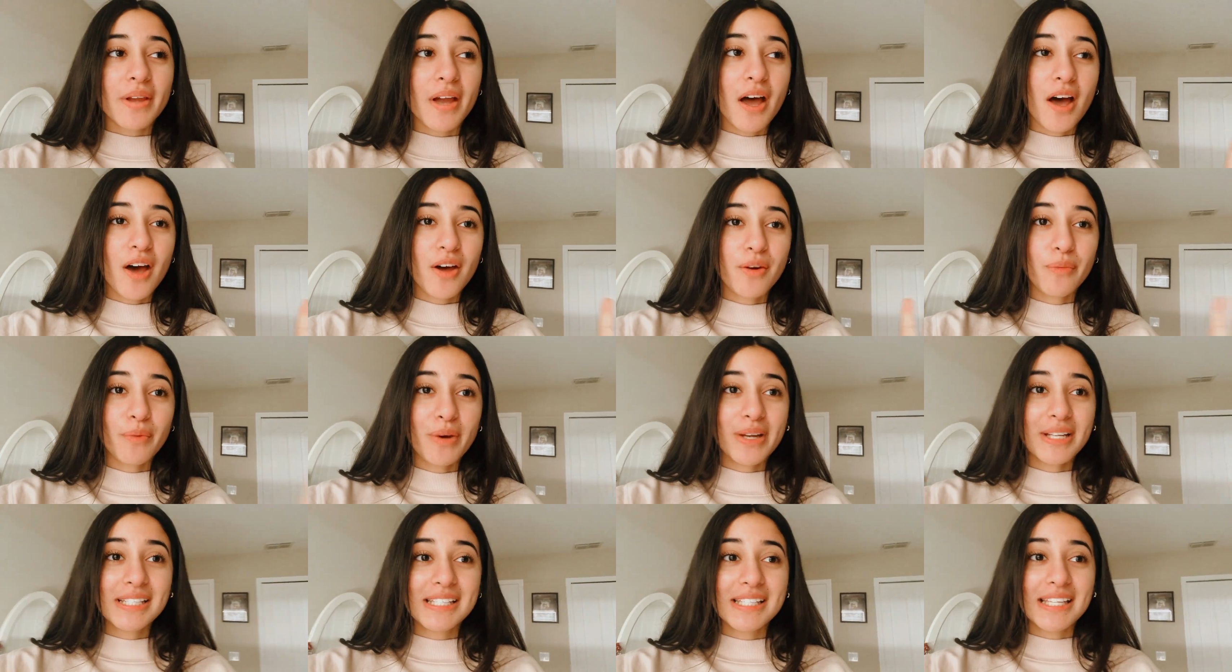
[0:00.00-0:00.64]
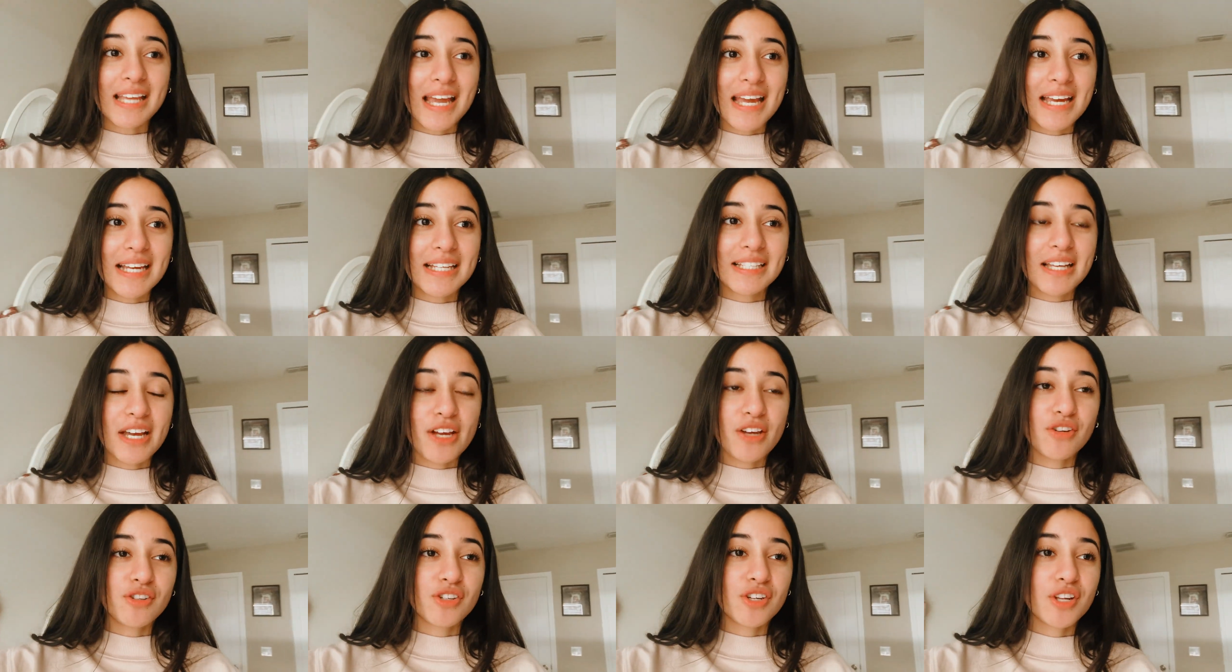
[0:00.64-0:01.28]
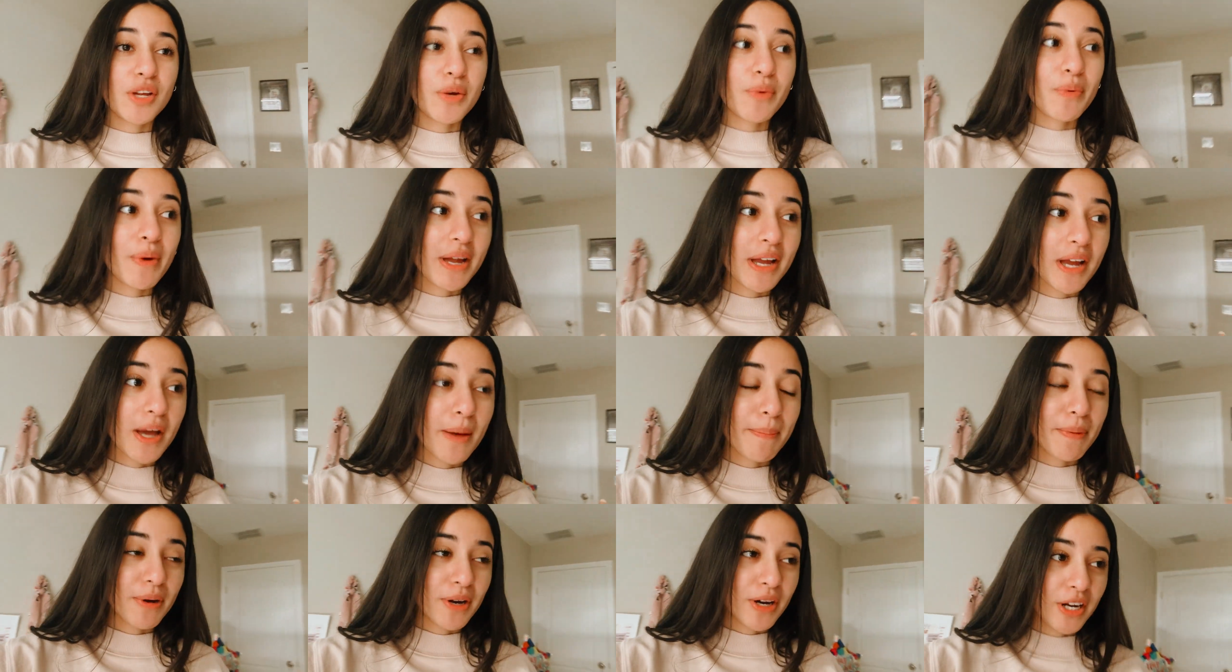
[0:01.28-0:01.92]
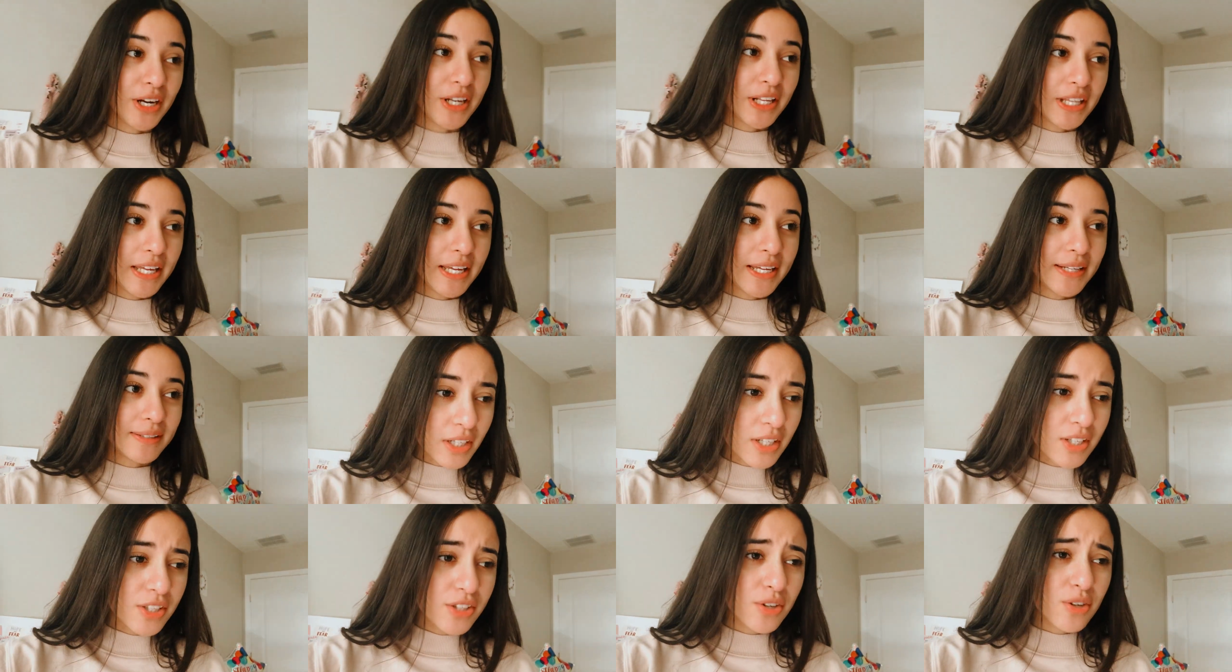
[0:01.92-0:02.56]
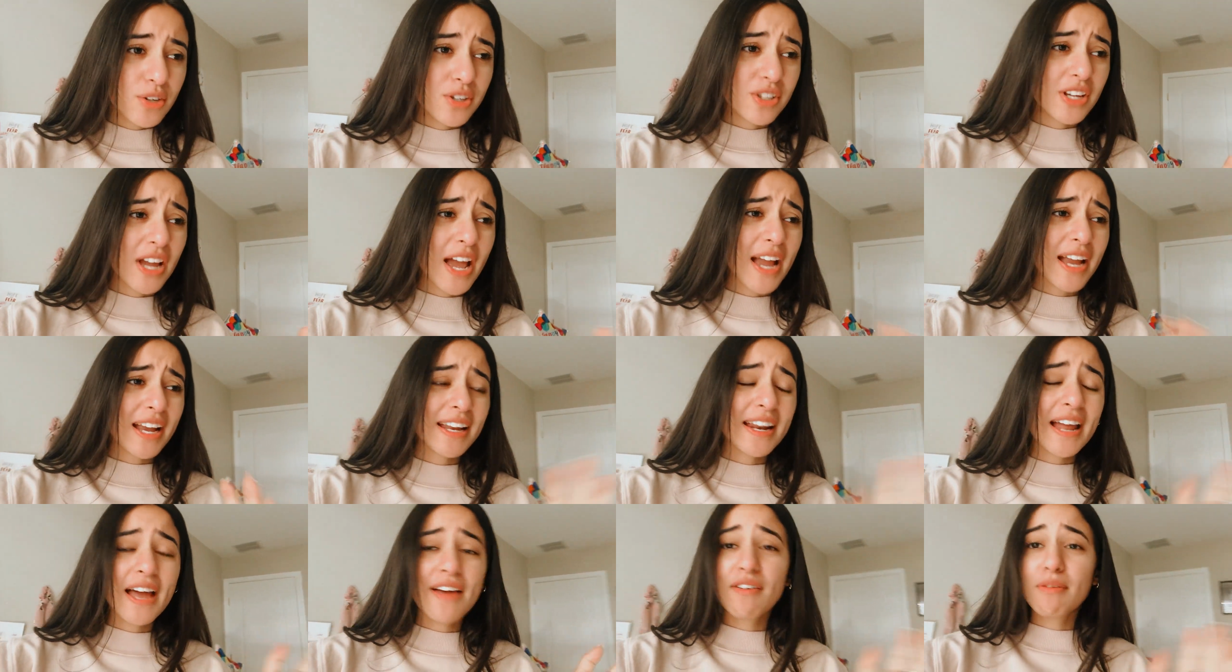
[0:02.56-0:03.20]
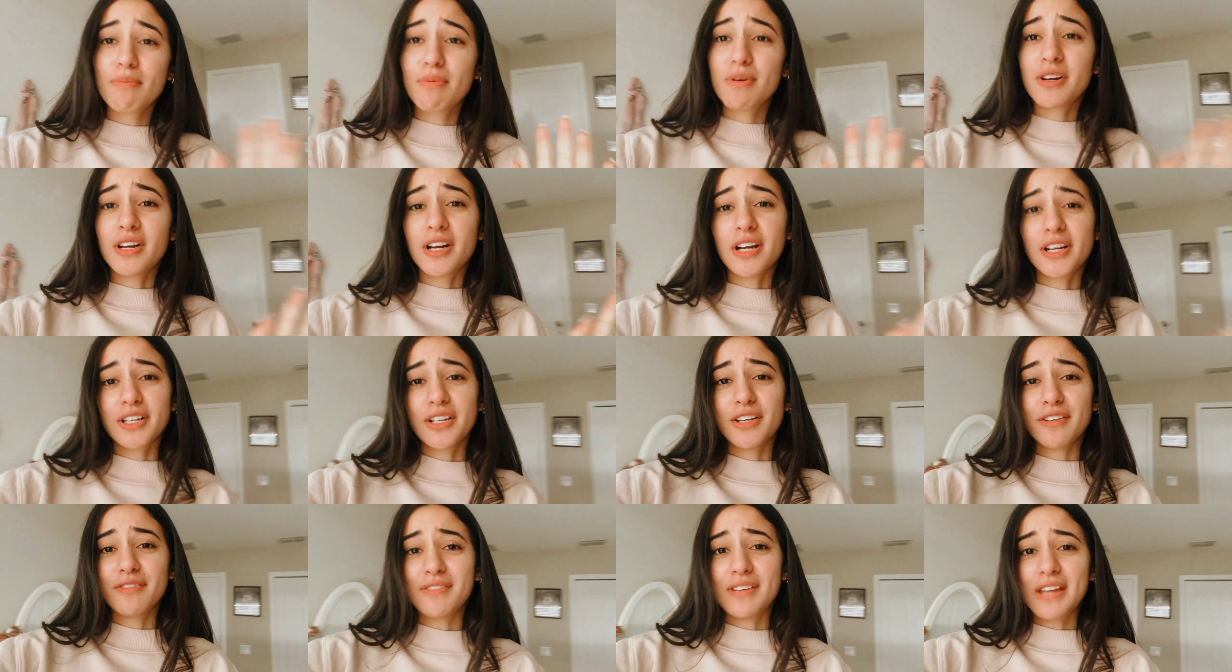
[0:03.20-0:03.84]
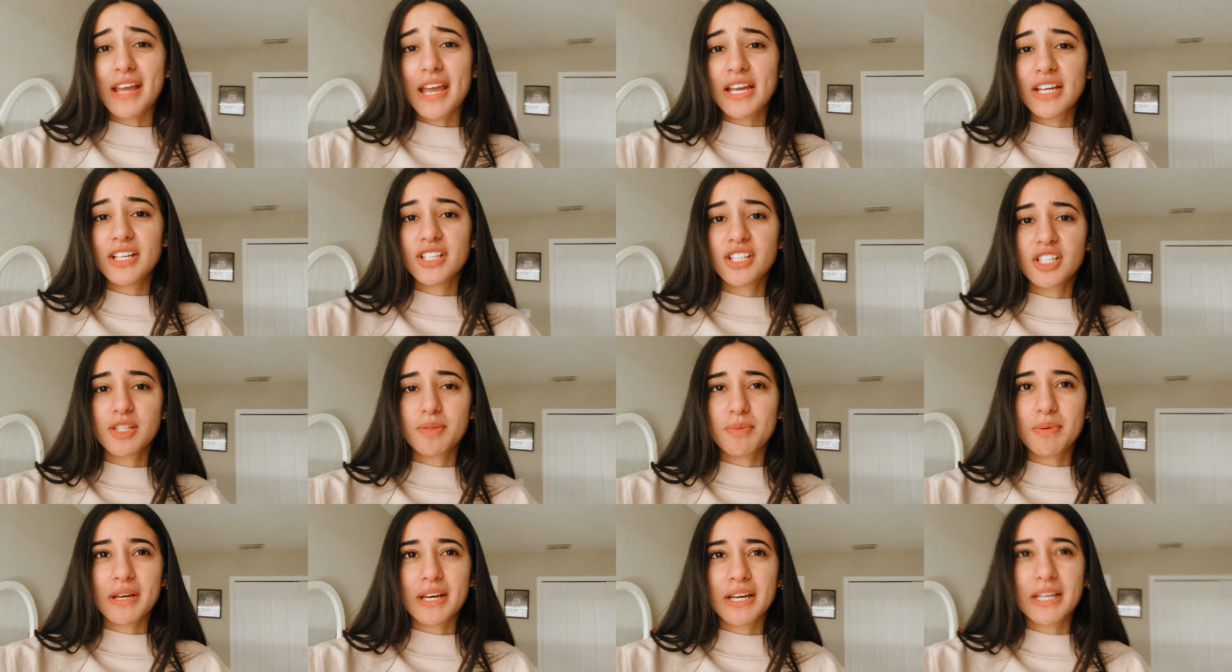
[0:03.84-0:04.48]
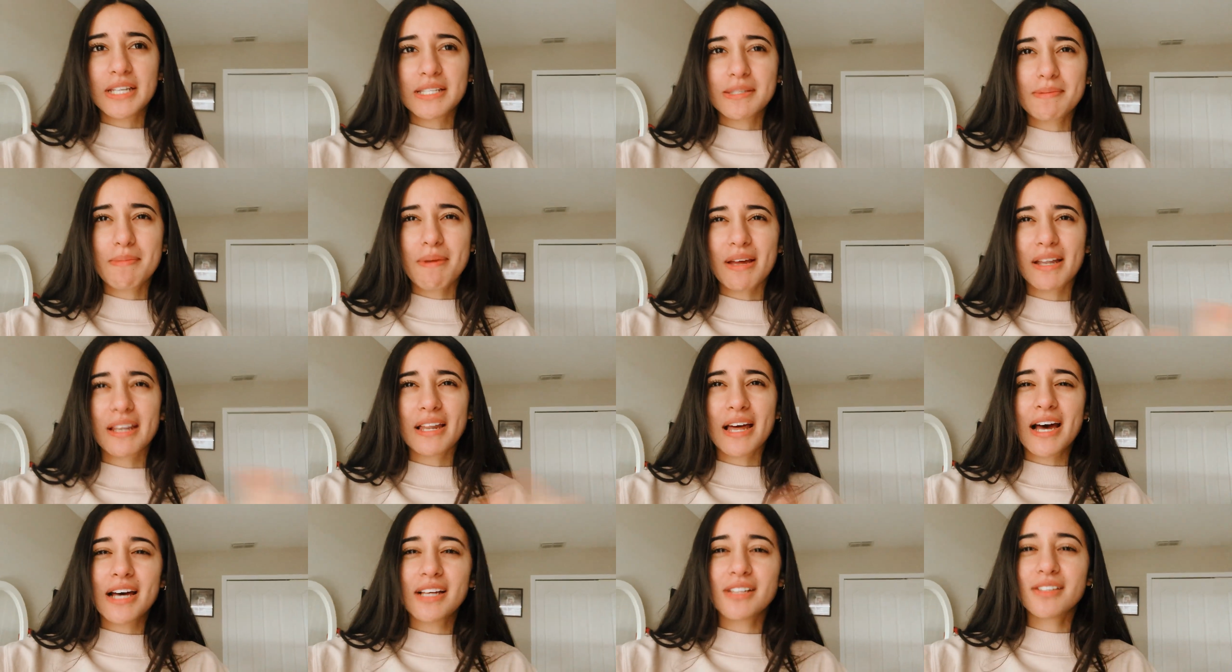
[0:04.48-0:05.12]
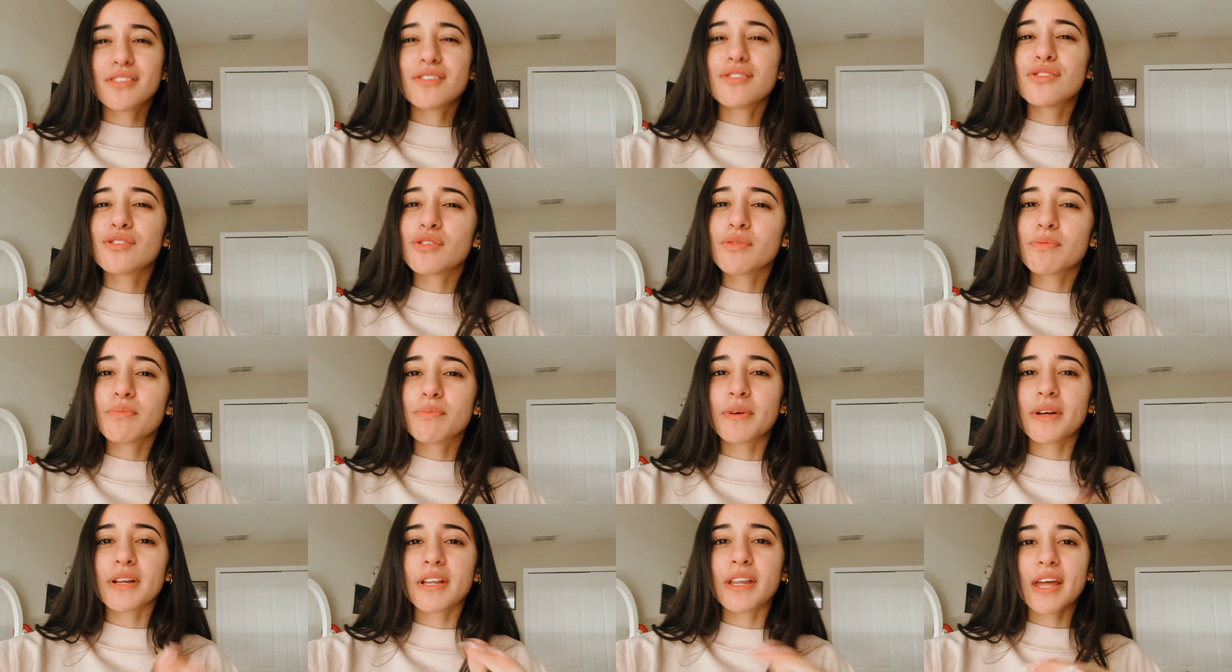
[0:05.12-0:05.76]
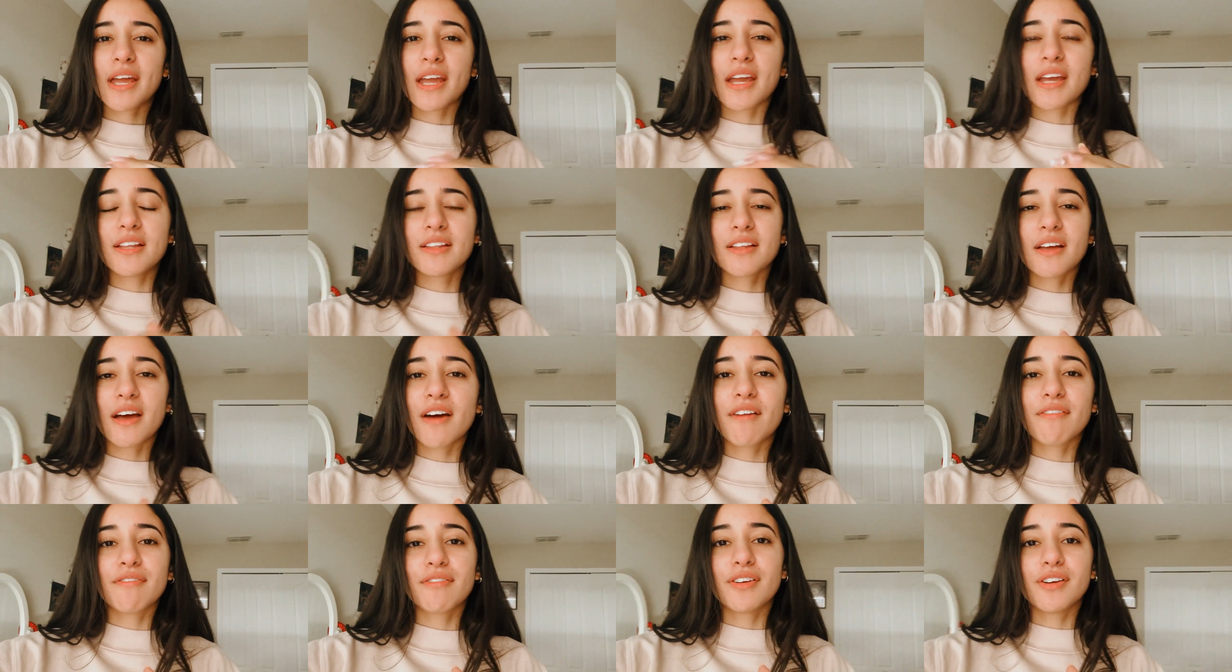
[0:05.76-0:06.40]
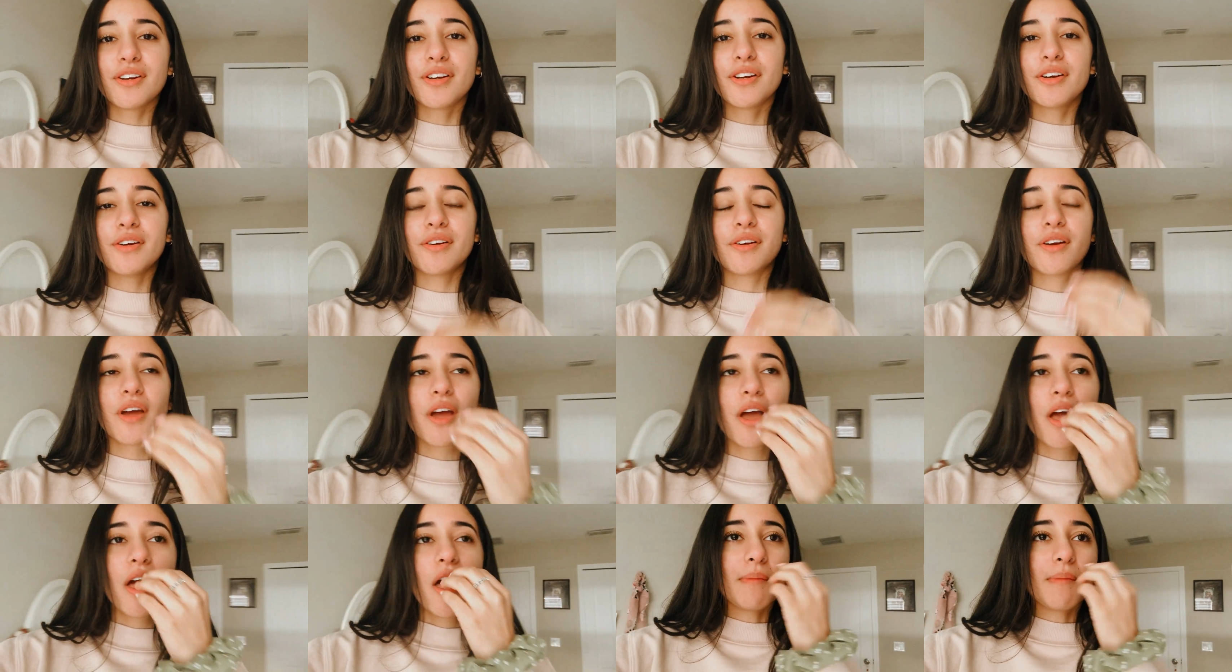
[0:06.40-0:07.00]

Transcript: on Wednesdays, I usually wake up early so I can have a productive day just because my class is super late in the afternoon.